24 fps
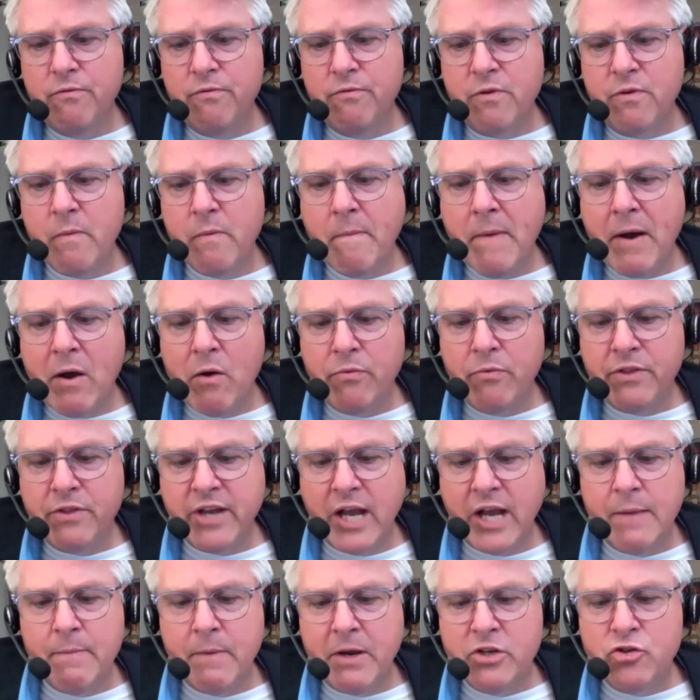from about the
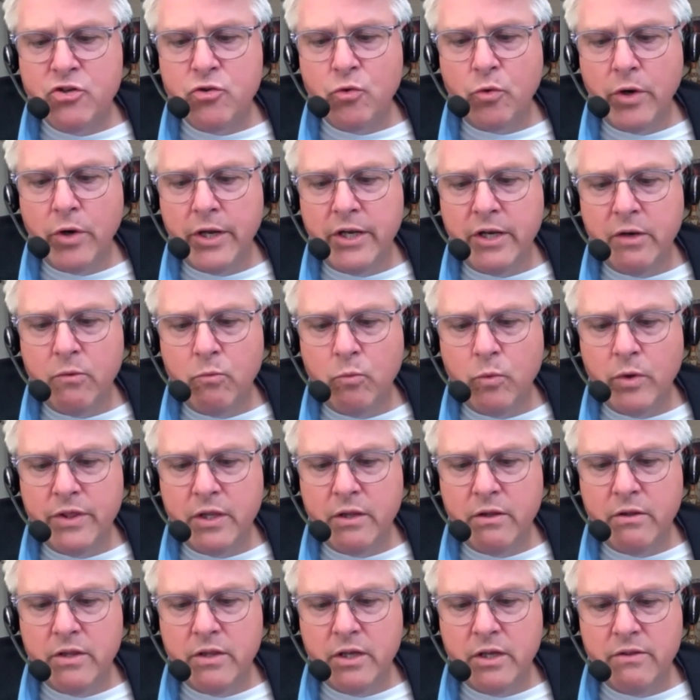time I joined and when
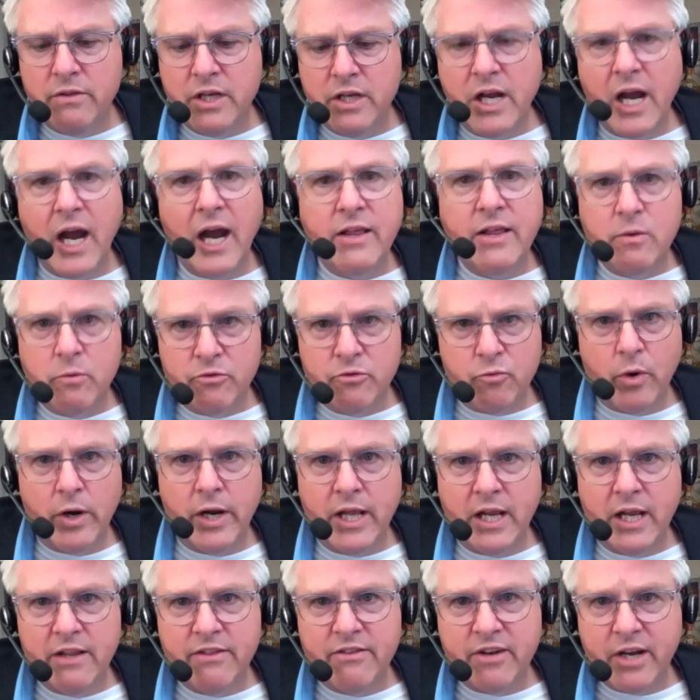the guy that was
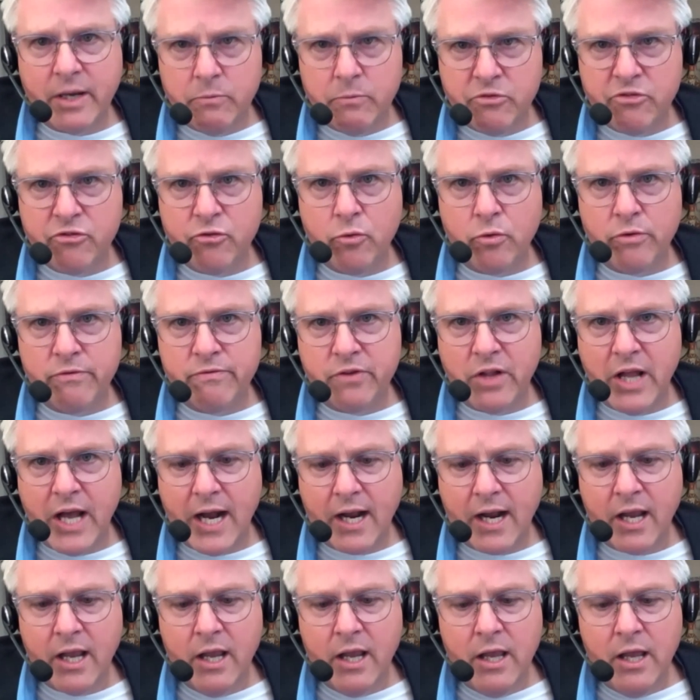running it at the time, Stuart
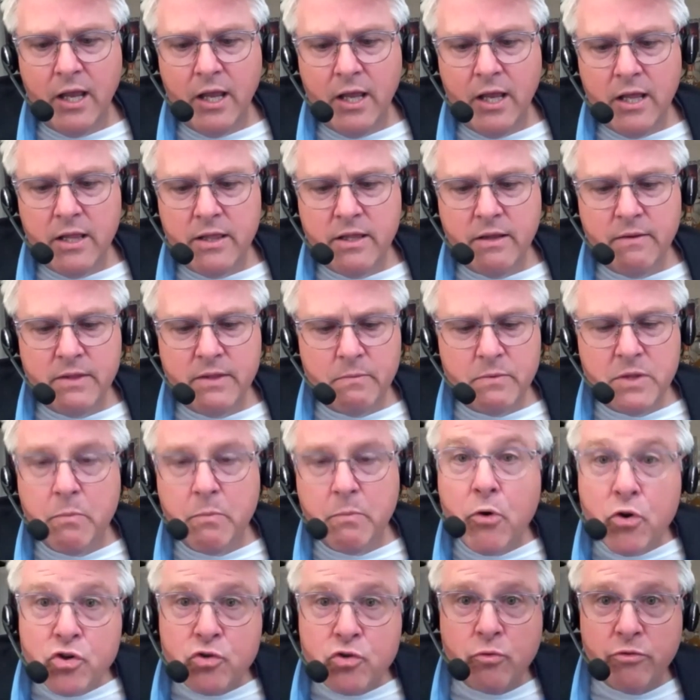Flack, the
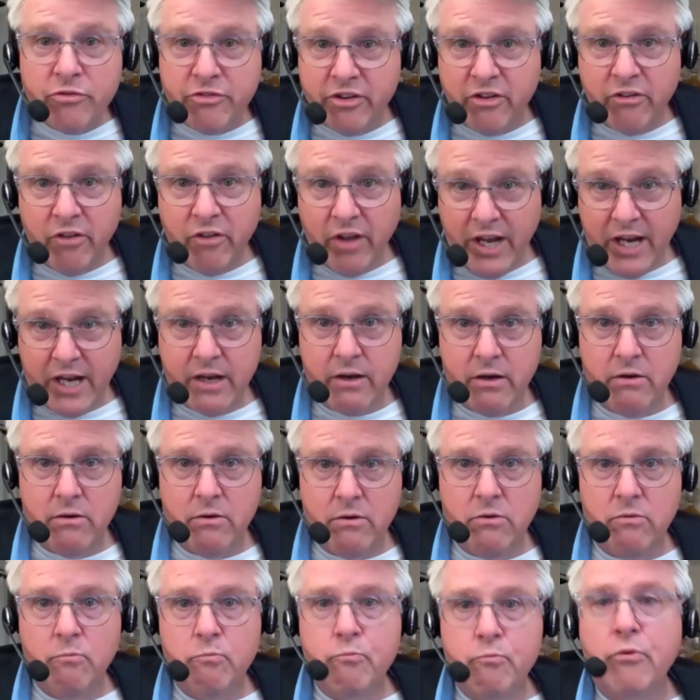push was to like
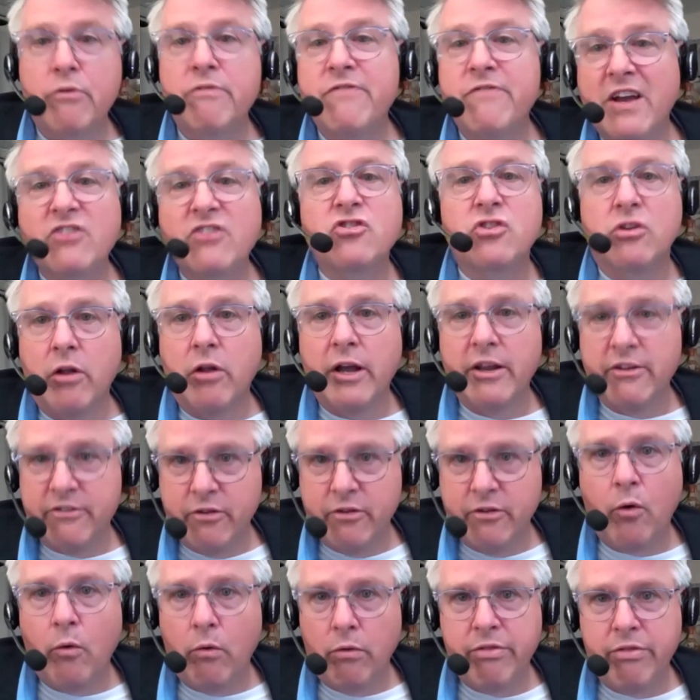professionalize
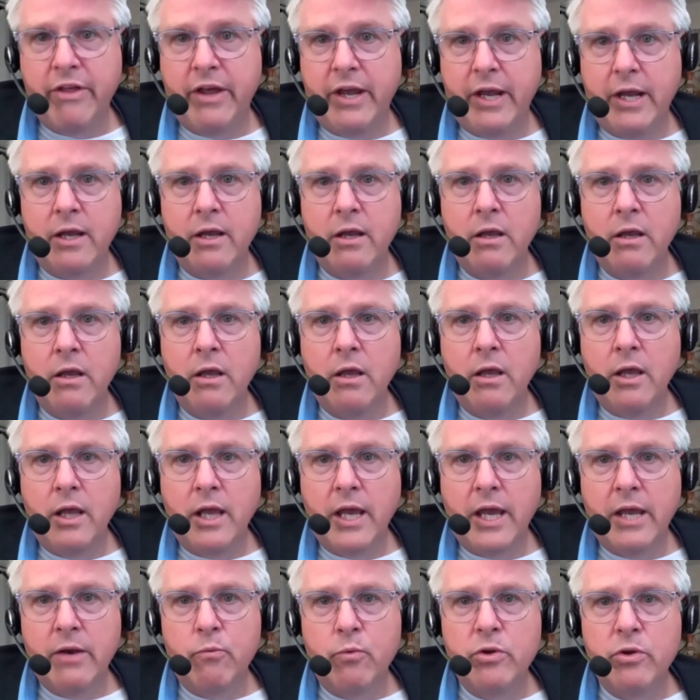the whole thing
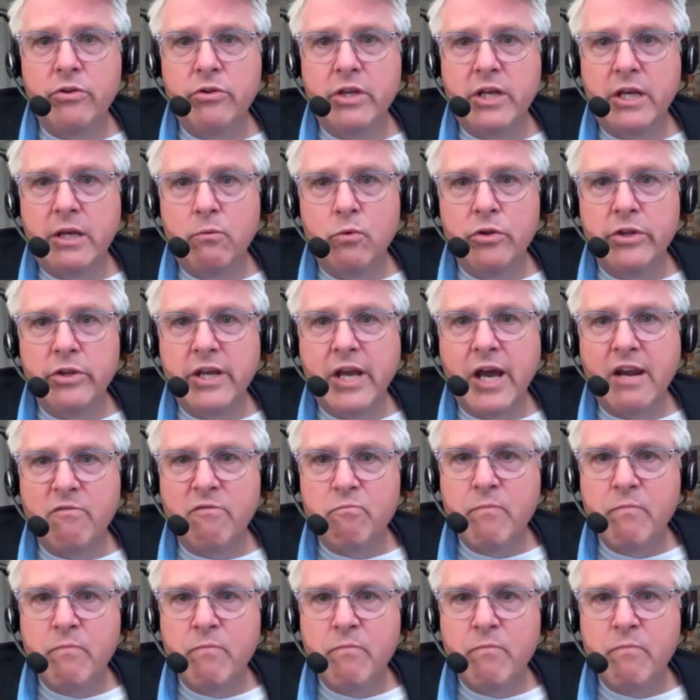and really, really kind